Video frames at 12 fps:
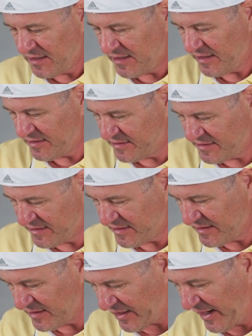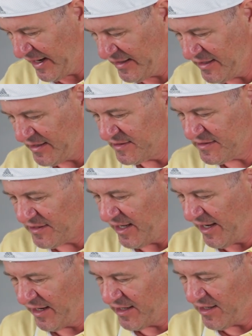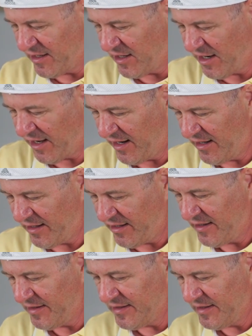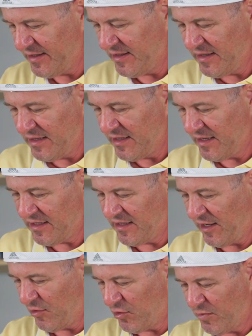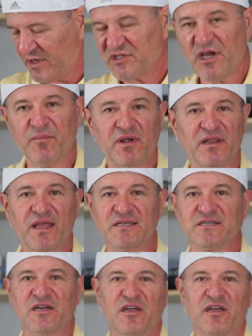it's red, it's dark in color, and our bechamel doesn't